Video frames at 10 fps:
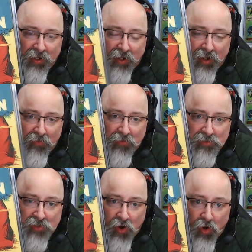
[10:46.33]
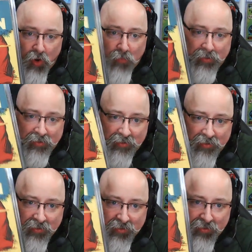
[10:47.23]
hoping
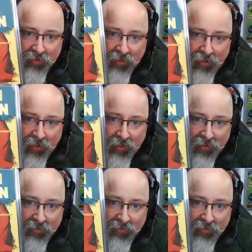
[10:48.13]
to